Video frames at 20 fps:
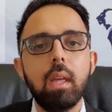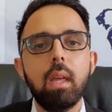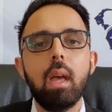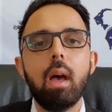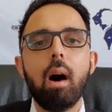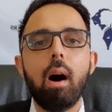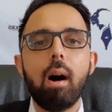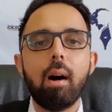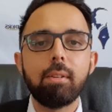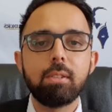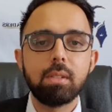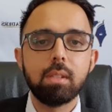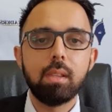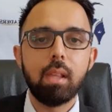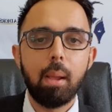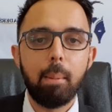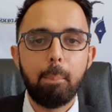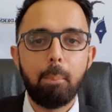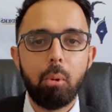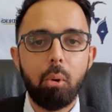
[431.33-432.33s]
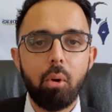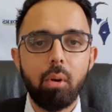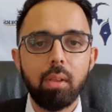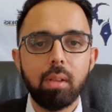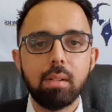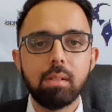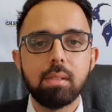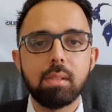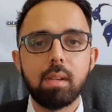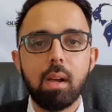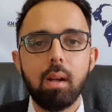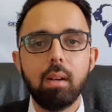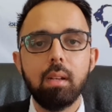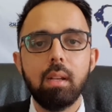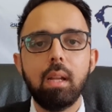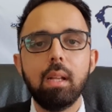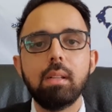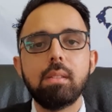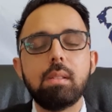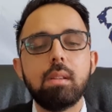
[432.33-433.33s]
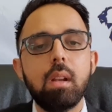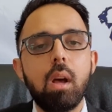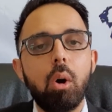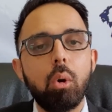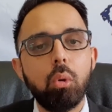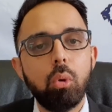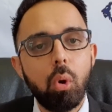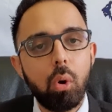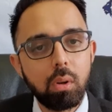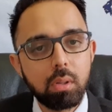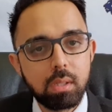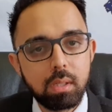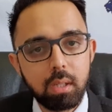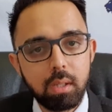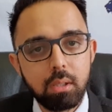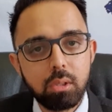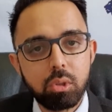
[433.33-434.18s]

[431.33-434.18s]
After the employer is done, it's now your turn